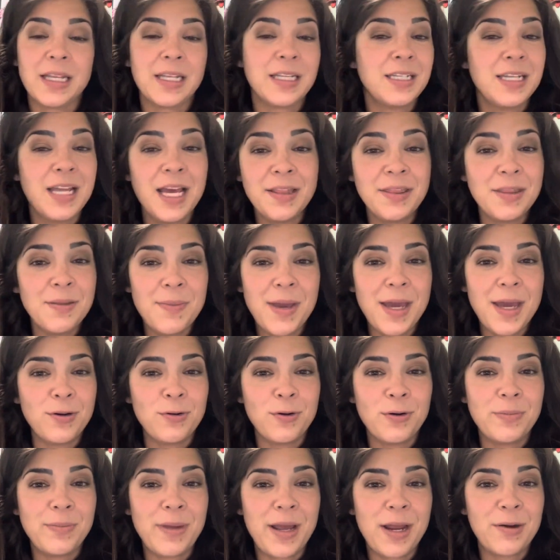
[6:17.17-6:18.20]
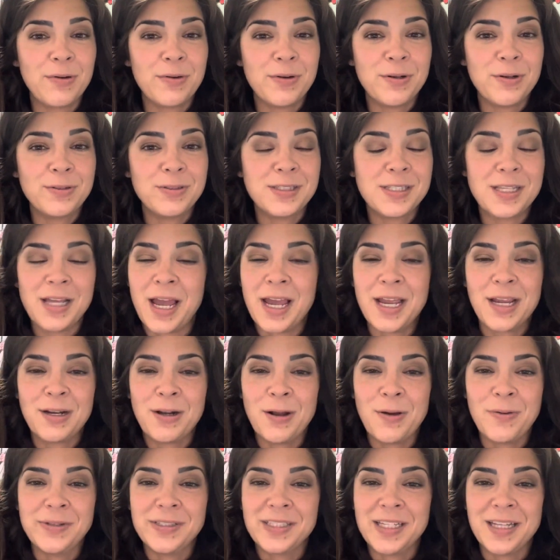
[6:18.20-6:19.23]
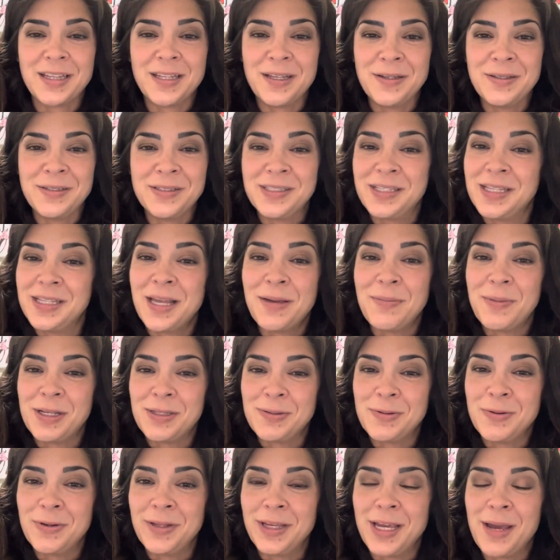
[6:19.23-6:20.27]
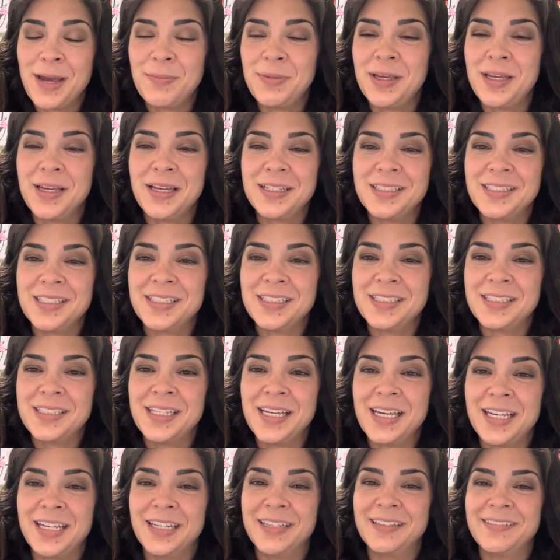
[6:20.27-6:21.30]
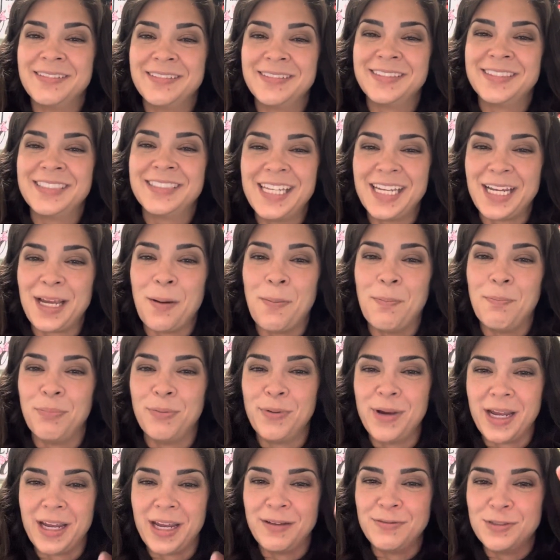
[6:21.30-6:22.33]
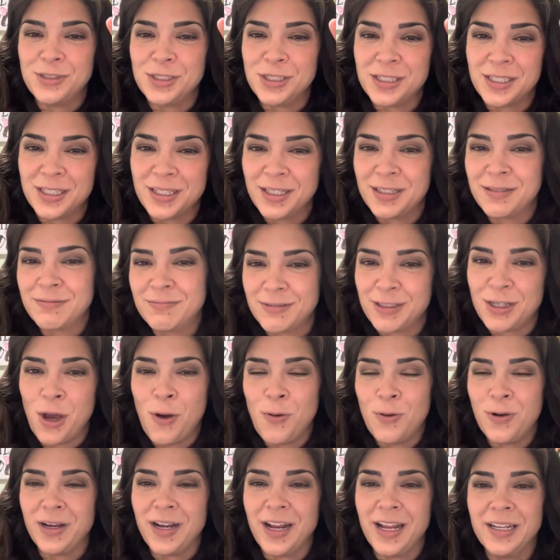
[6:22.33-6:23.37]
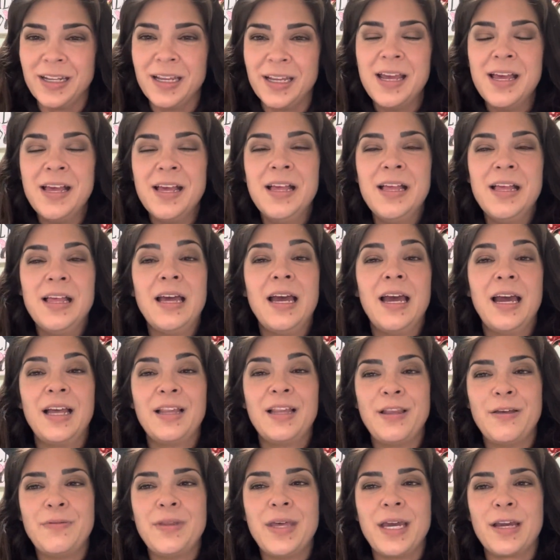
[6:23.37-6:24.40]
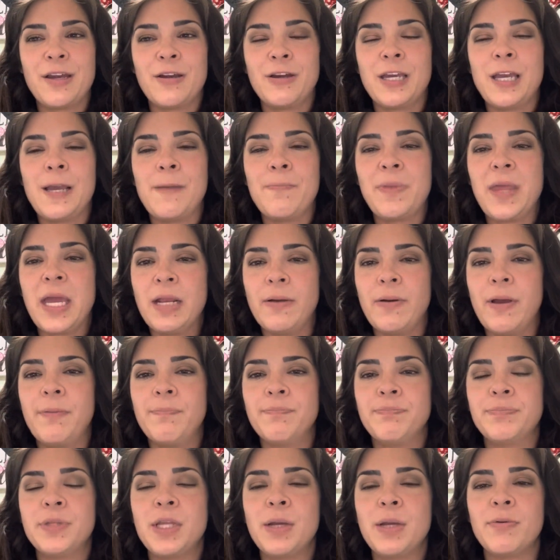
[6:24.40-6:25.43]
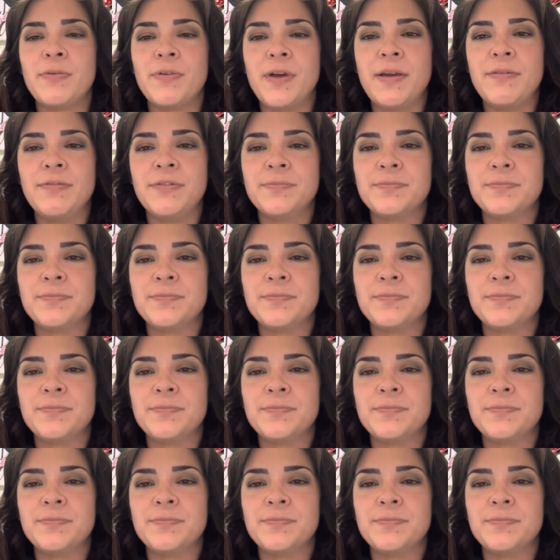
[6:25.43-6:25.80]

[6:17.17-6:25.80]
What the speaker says: Not the Matterhorn macaroons. I can always get those, and that makes me really happy because it's like a brick of just coconut. I love that cookie. Anyway, number 5,